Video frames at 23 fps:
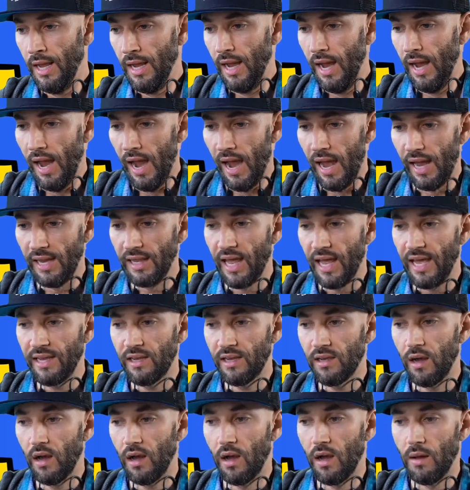I like
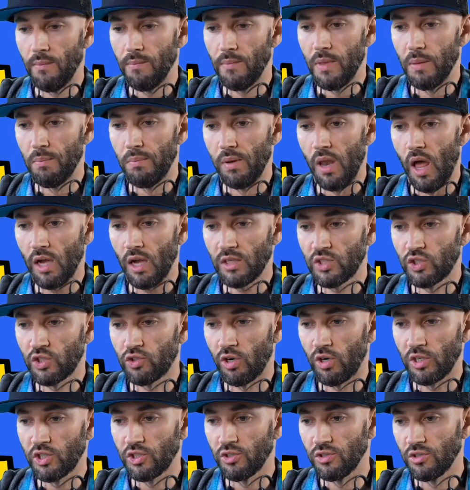the block
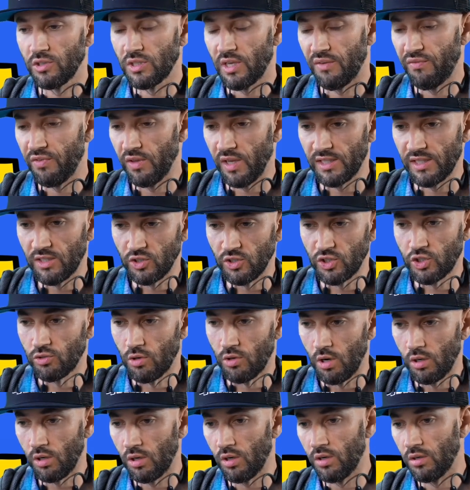structures. I feel like they're
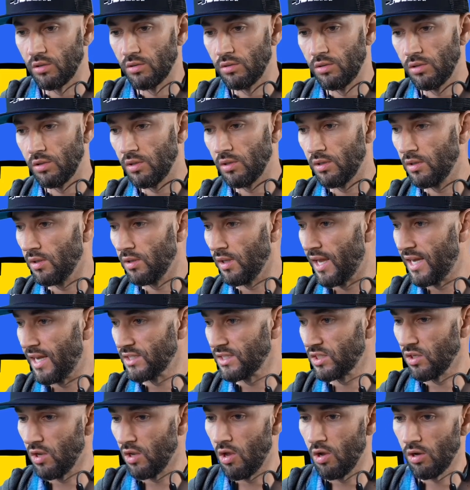stronger, last
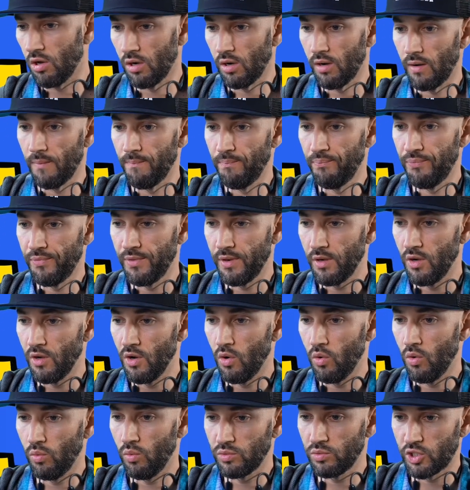longer,
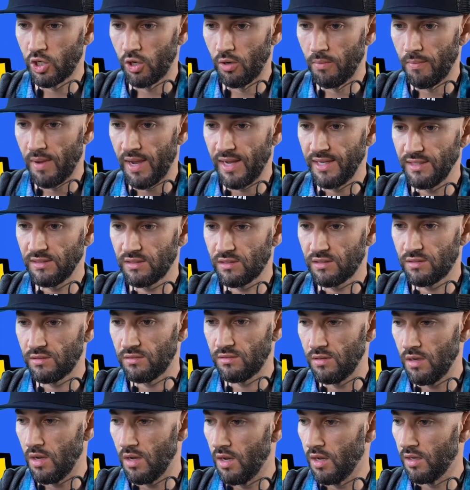no termites
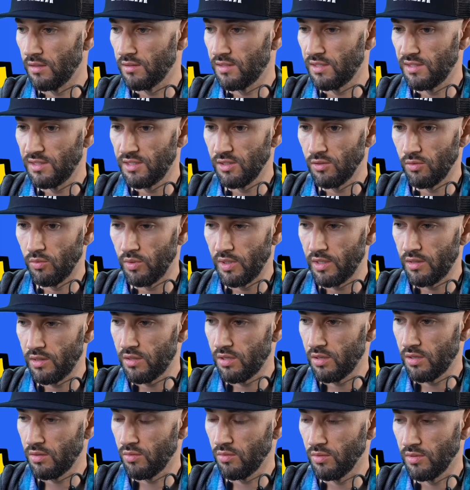to deal with.
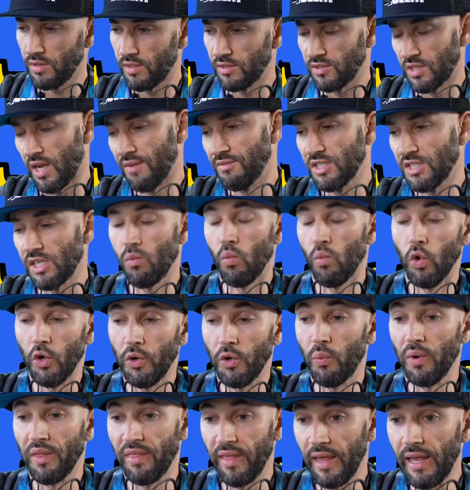There's obviously wood
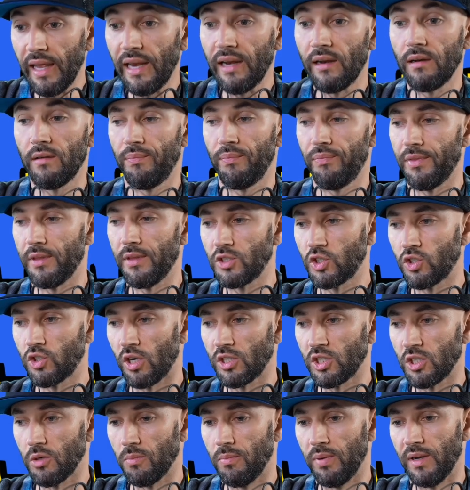within the
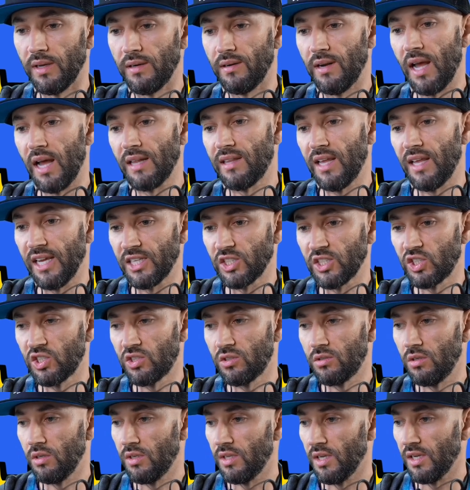structure, but not the
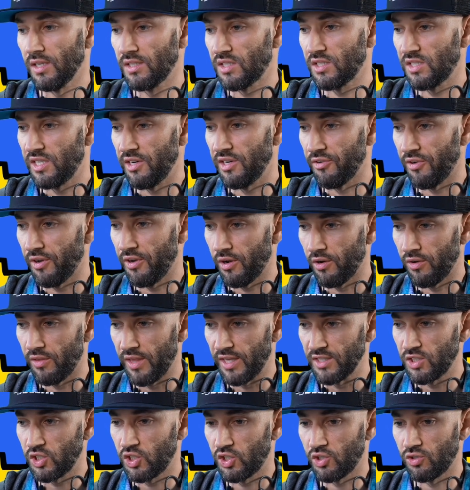exterior, that
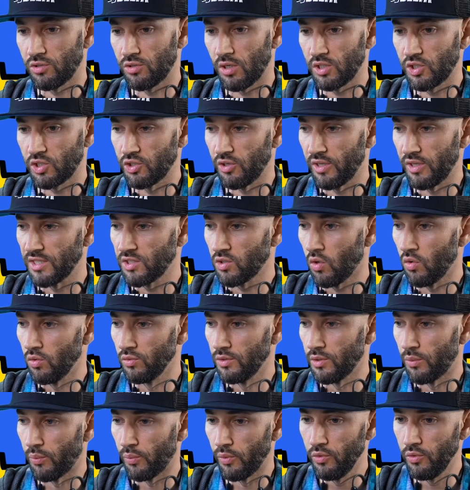structure that's holding
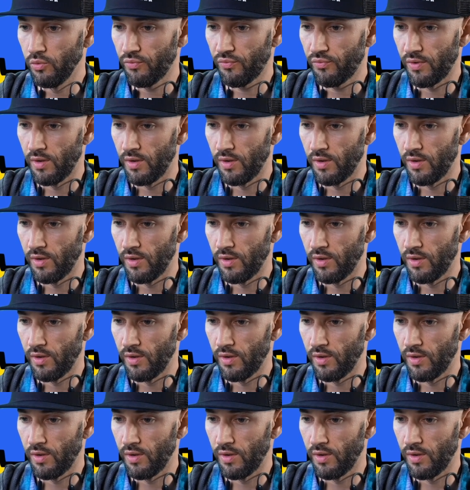the roof.